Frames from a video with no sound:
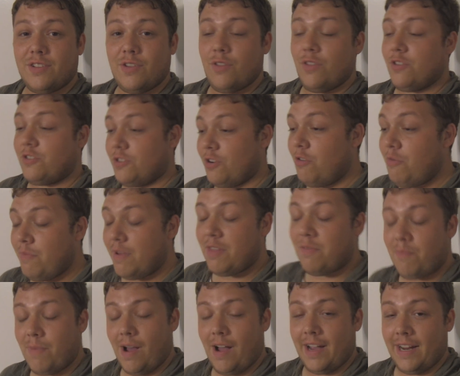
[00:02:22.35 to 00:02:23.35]
So there's no
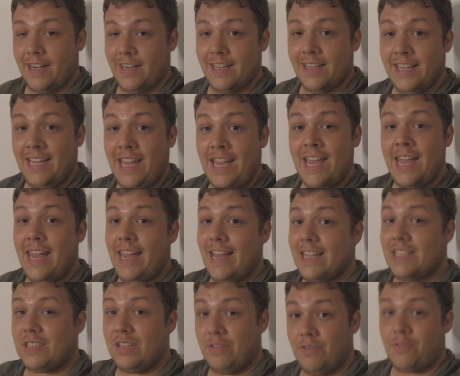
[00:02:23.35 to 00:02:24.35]
myth behind it.
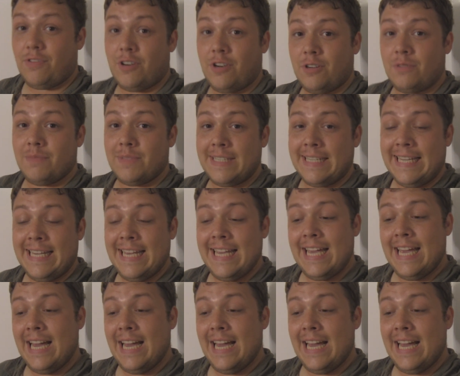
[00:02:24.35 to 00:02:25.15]
It's confirmed.